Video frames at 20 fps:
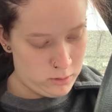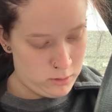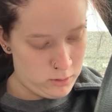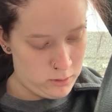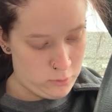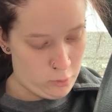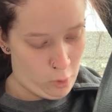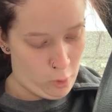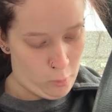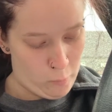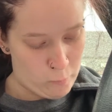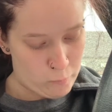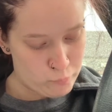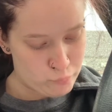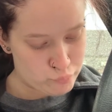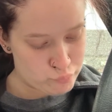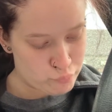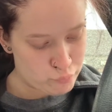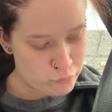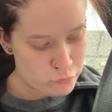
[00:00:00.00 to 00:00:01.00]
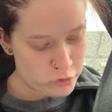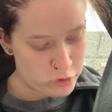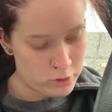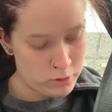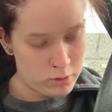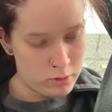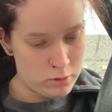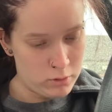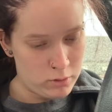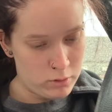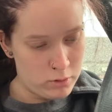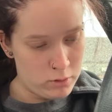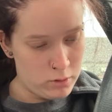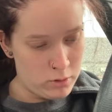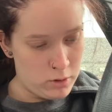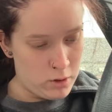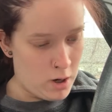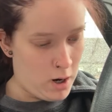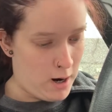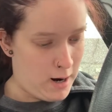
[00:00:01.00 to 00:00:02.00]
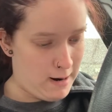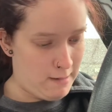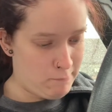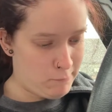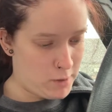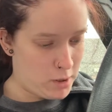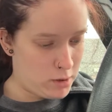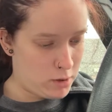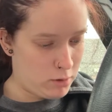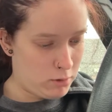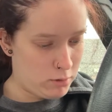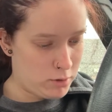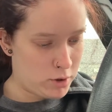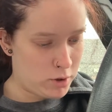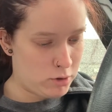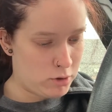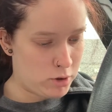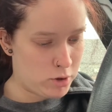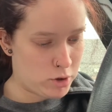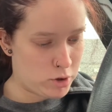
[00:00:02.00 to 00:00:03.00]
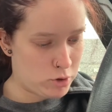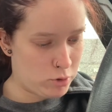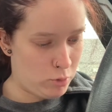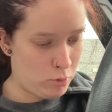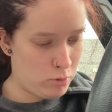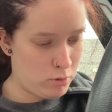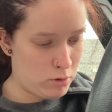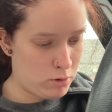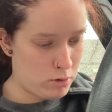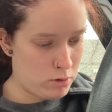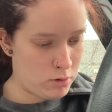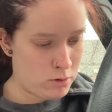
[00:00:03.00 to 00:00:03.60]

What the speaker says: So, I'm gonna go to the store